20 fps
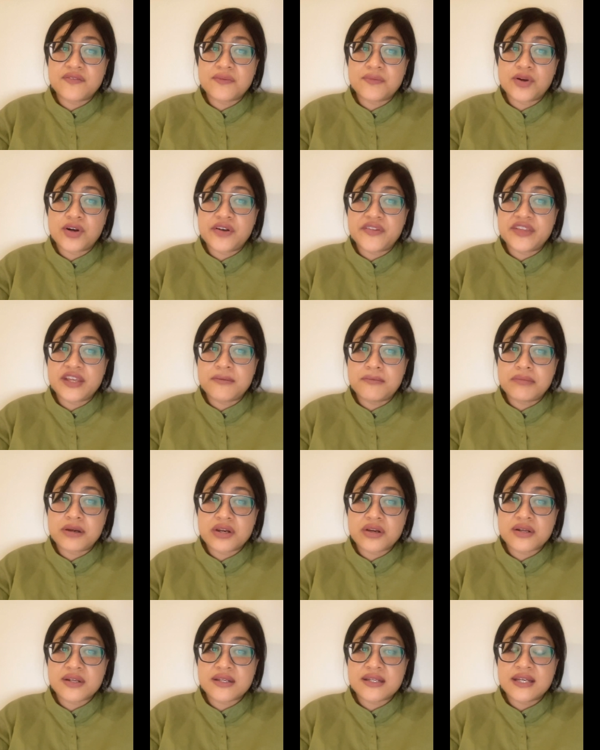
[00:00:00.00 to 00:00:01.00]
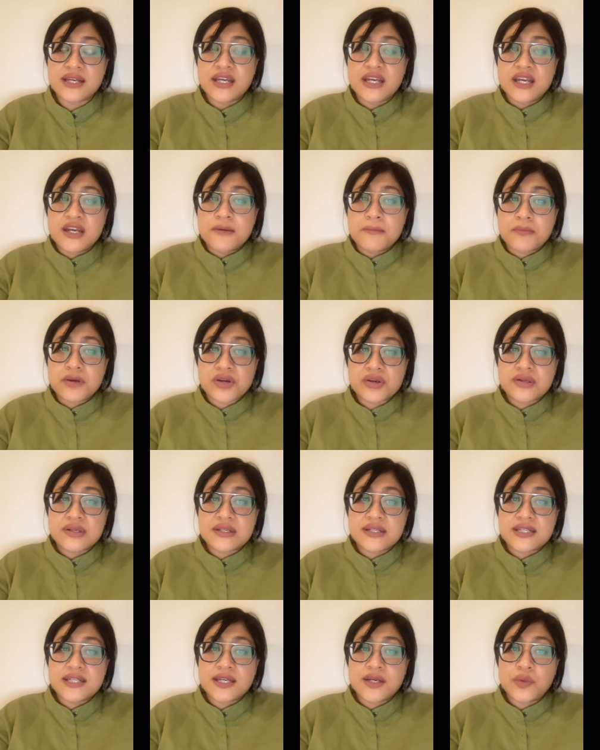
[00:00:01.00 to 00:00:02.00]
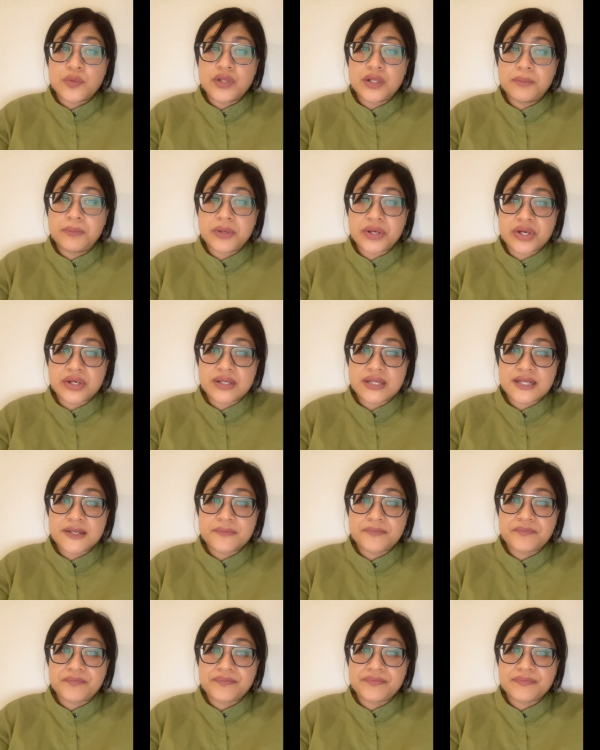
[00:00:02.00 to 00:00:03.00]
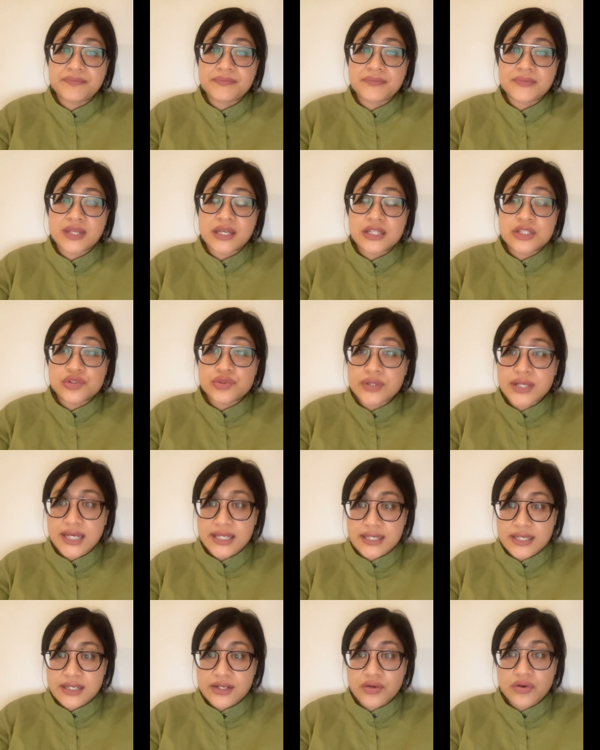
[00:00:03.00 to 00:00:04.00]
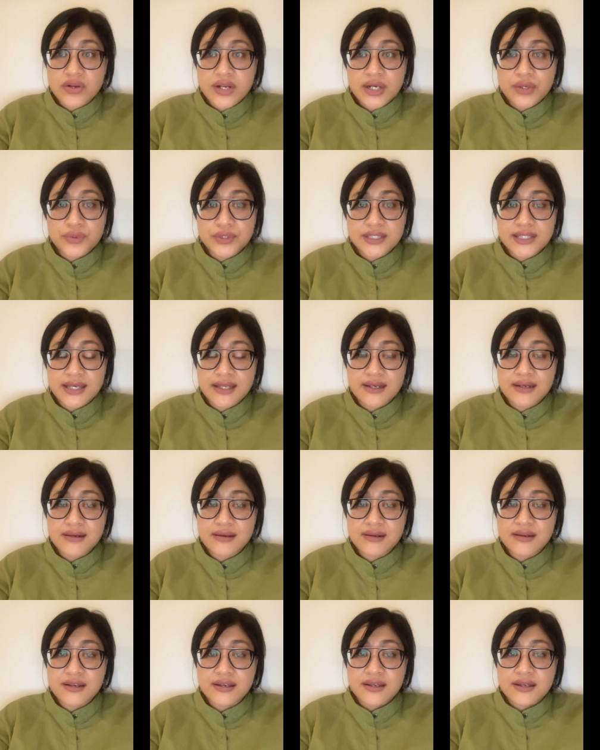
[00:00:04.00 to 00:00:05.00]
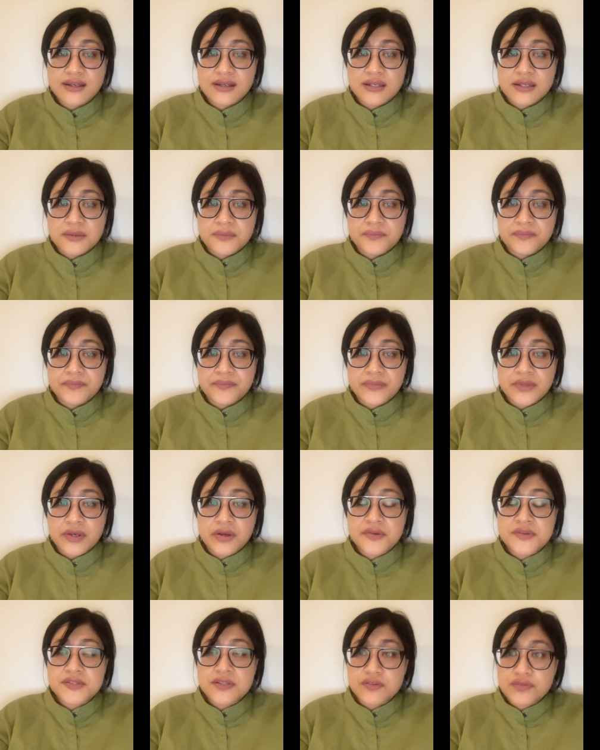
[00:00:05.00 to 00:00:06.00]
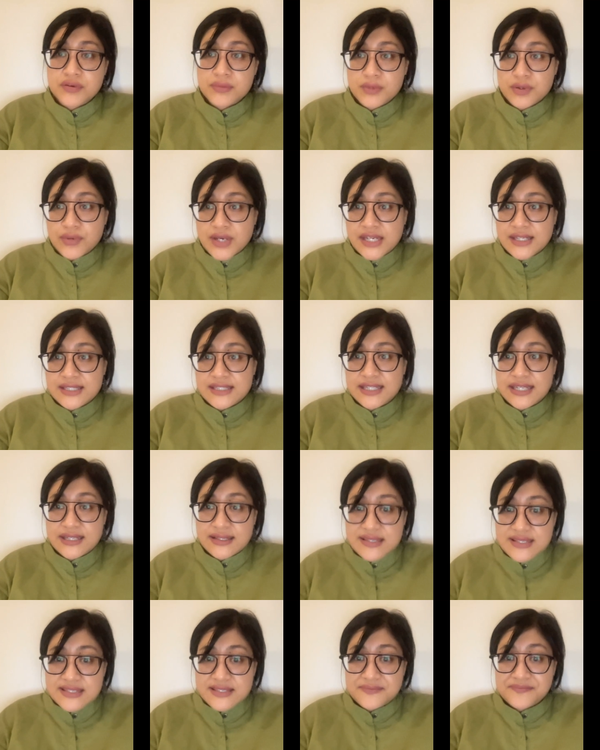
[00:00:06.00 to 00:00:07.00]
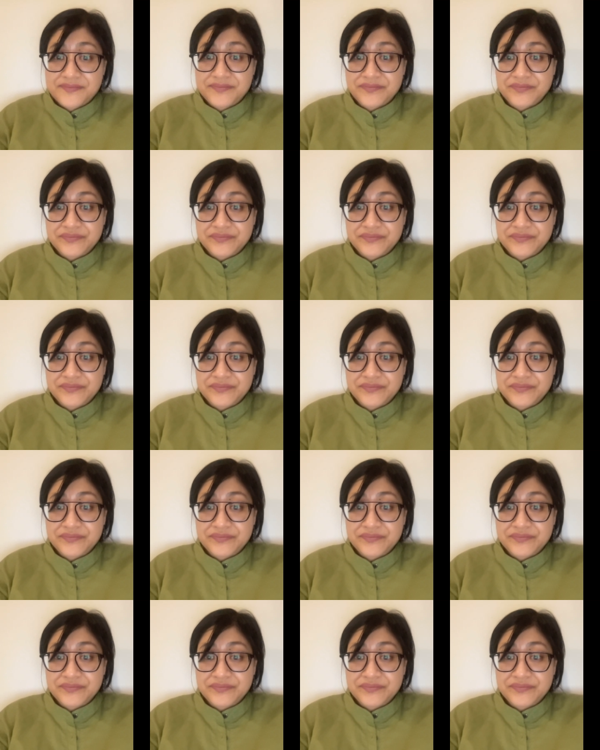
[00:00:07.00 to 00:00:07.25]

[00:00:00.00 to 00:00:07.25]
from all they burned. Burned will burn. Juga dari orang hutan. Also from orangutans.